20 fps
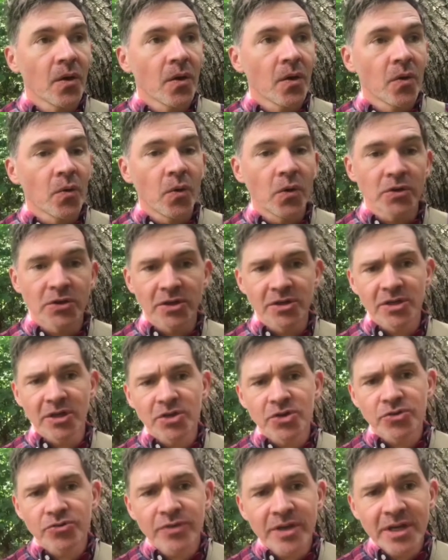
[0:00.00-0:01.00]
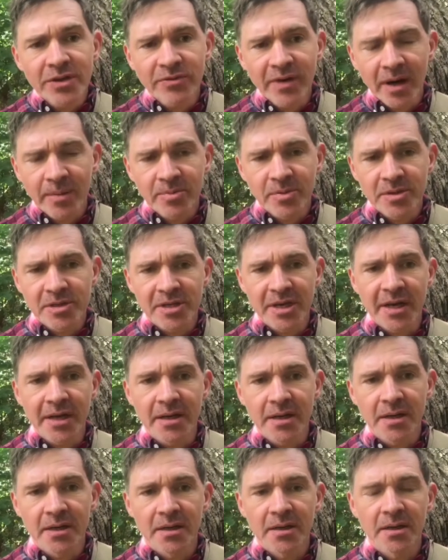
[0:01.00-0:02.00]
What does a tree
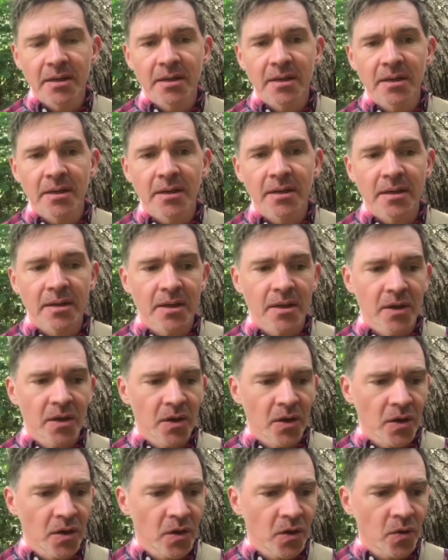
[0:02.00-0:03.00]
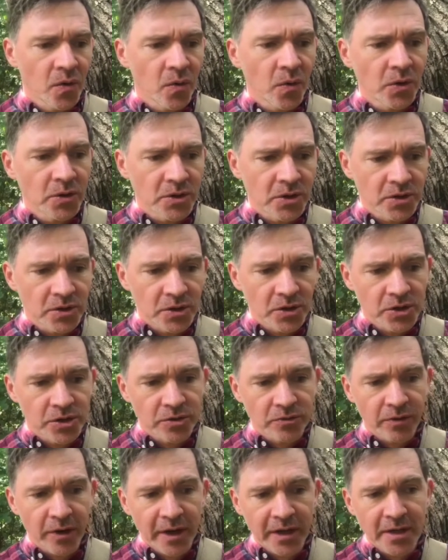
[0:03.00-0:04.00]
represent? What does the
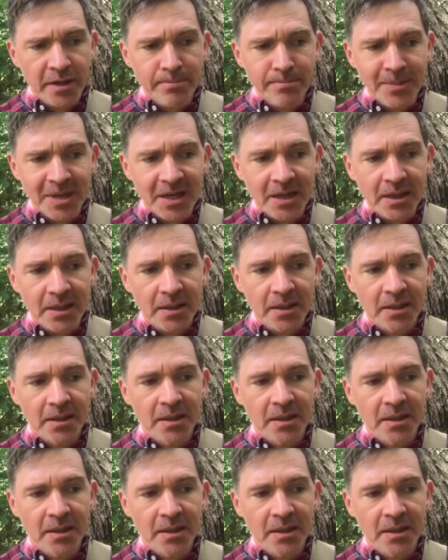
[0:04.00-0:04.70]
shrine mean?